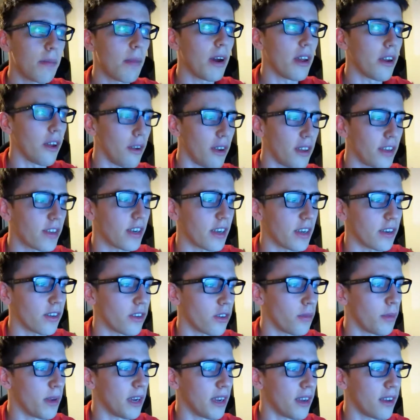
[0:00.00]
by not listening
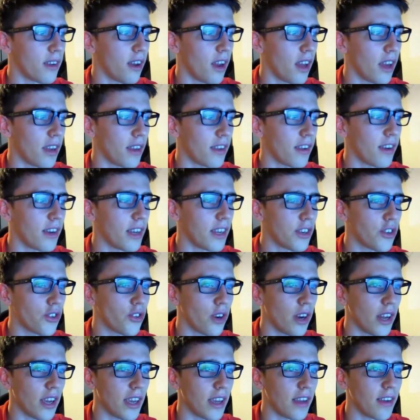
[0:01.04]
to me, like
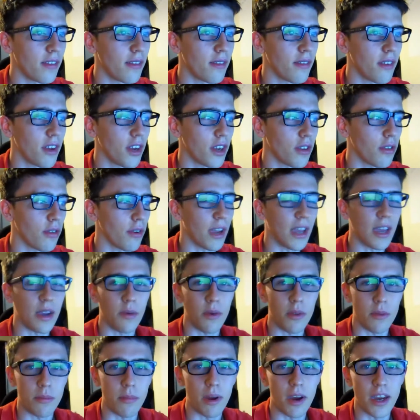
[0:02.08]
literally agreeing
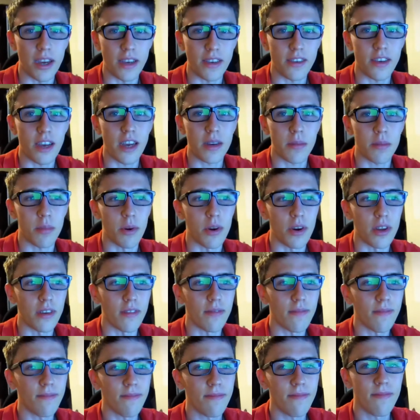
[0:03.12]
with my exact point,
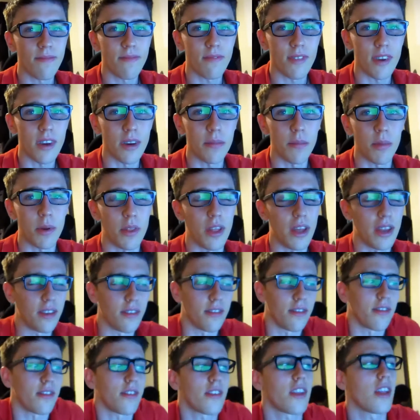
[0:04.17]
but
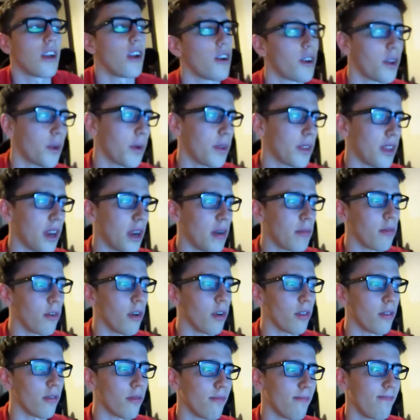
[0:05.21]
then still arguing that I'm
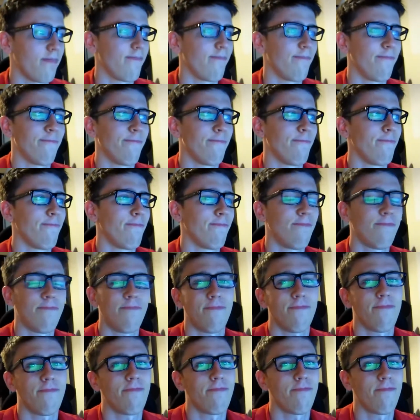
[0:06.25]
wrong.
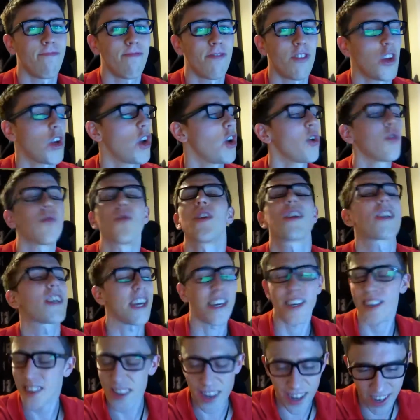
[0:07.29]

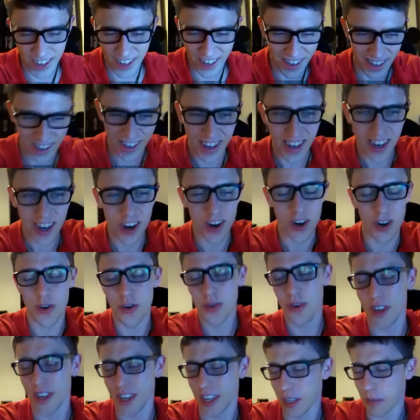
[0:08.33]
Lunatics.
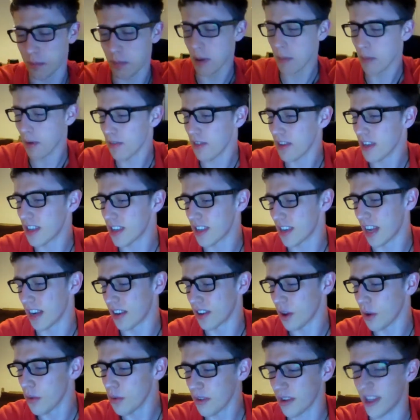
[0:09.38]
Lunatics. People of the internet.
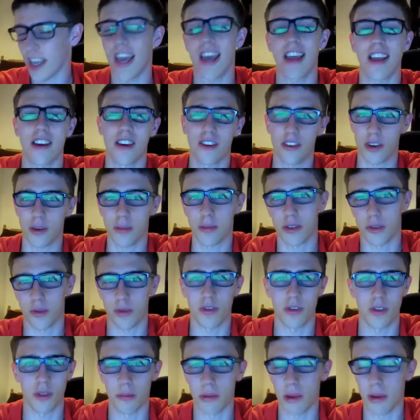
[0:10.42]
Don't get in arguments with
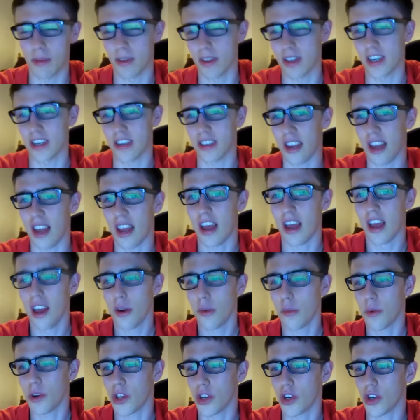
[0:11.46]
other people of the internet.
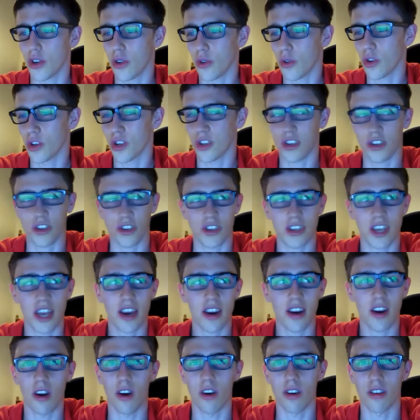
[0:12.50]
We should all just get
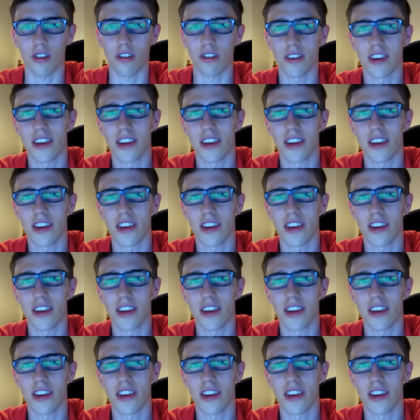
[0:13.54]
along.